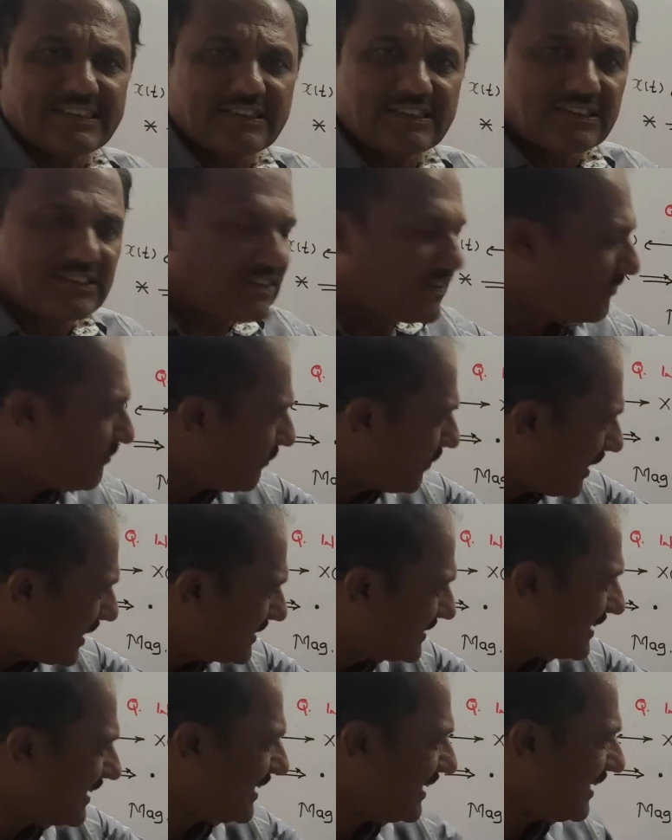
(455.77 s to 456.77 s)
it is the
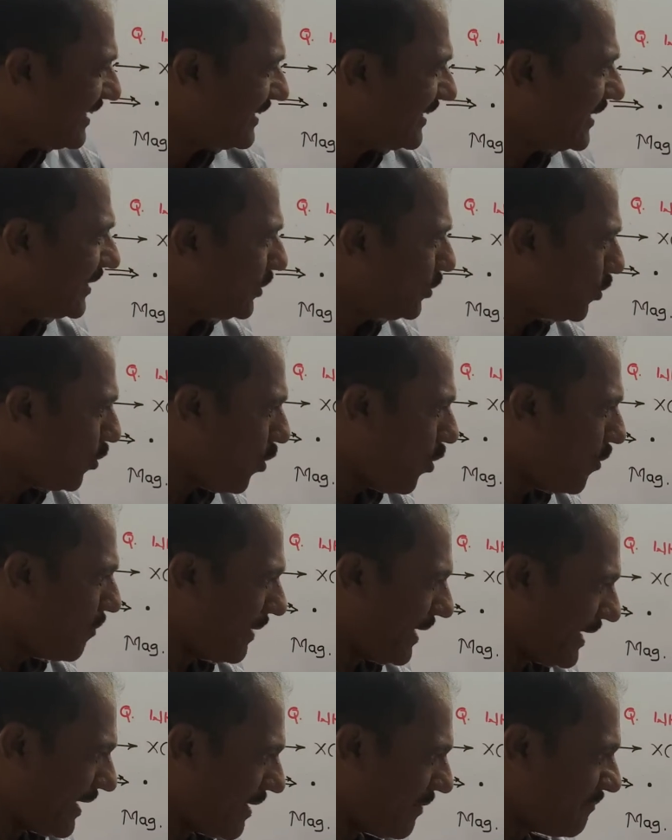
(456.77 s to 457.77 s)
phase related to
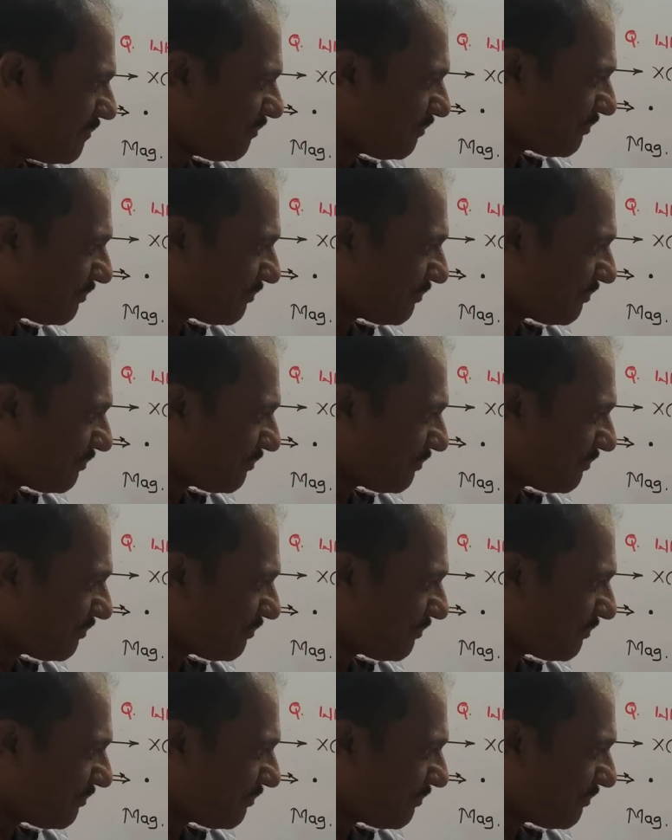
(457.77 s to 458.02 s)
omega.